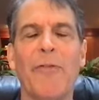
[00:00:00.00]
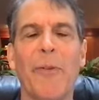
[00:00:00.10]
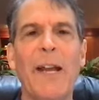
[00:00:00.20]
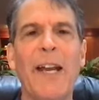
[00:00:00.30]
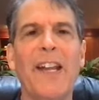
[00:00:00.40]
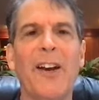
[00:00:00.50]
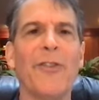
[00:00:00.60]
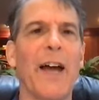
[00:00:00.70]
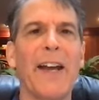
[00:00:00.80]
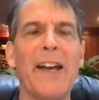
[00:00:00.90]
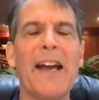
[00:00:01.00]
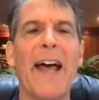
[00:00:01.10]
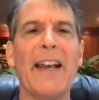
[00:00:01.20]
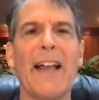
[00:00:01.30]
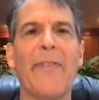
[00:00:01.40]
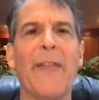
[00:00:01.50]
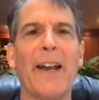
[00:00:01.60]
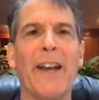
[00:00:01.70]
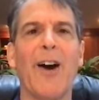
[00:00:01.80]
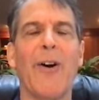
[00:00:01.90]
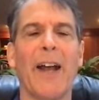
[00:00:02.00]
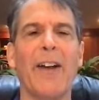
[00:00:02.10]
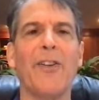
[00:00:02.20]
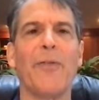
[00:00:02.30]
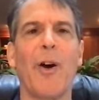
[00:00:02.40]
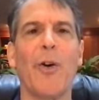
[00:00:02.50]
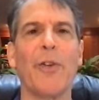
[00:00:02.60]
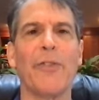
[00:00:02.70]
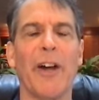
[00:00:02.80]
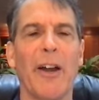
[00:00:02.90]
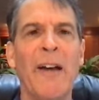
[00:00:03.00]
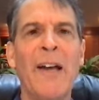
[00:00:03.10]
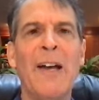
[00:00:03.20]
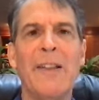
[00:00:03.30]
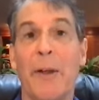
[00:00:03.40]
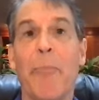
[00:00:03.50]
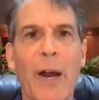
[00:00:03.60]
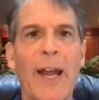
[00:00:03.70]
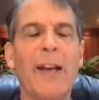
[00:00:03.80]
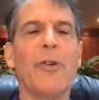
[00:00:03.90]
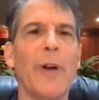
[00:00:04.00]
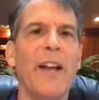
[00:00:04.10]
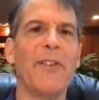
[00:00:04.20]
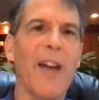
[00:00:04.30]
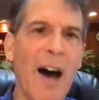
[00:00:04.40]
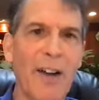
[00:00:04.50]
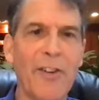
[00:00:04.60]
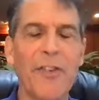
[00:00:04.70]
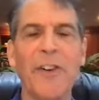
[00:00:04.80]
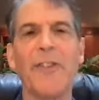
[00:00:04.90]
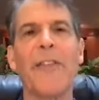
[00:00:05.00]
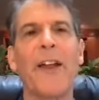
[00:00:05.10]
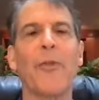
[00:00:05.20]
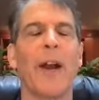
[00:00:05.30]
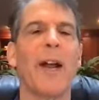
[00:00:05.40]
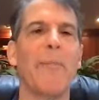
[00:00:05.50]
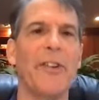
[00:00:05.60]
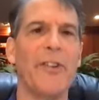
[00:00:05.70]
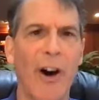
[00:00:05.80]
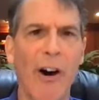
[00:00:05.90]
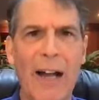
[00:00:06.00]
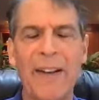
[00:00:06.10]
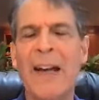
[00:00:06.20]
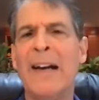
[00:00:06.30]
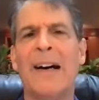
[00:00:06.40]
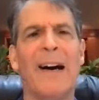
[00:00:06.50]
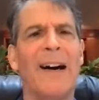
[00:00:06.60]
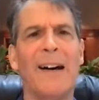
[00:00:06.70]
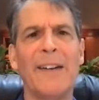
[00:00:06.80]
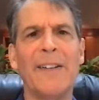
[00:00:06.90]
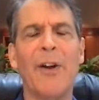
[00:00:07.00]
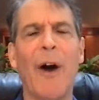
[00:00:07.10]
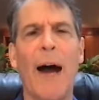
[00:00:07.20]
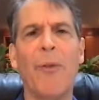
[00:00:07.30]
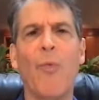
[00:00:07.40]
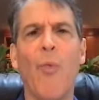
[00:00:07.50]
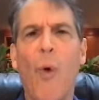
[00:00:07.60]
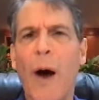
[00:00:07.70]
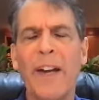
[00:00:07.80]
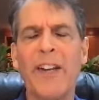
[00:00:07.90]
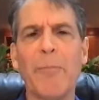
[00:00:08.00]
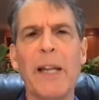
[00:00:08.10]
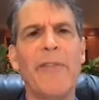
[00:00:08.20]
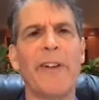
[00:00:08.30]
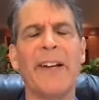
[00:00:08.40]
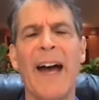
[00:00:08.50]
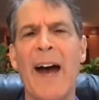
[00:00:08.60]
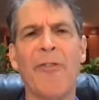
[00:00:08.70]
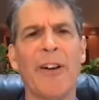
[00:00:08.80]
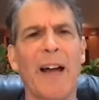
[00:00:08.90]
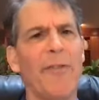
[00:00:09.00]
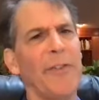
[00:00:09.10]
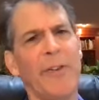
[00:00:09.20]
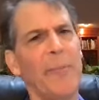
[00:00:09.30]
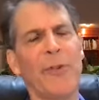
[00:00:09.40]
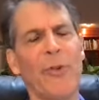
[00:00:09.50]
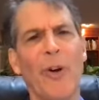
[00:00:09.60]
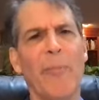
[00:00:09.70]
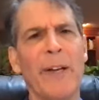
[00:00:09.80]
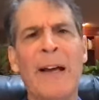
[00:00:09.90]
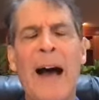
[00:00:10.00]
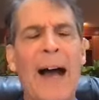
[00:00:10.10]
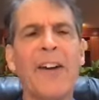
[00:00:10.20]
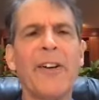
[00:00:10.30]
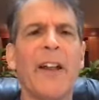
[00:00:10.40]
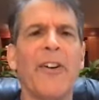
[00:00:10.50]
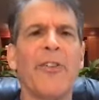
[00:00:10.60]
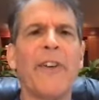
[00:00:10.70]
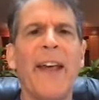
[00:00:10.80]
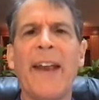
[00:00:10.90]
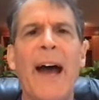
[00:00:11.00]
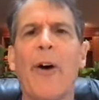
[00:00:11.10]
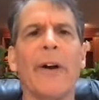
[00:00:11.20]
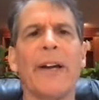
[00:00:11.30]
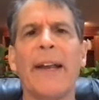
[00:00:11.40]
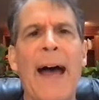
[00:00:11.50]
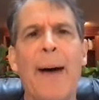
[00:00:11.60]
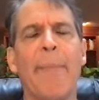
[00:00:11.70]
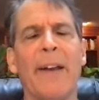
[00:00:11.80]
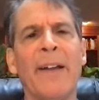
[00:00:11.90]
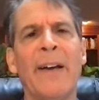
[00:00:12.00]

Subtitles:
for many years, I could kind of let that go, and I just focused on the brain creates consciousness. That's what I'd been taught. I wanted to believe in an afterlife of some sort, but I couldn't understand how it could happen,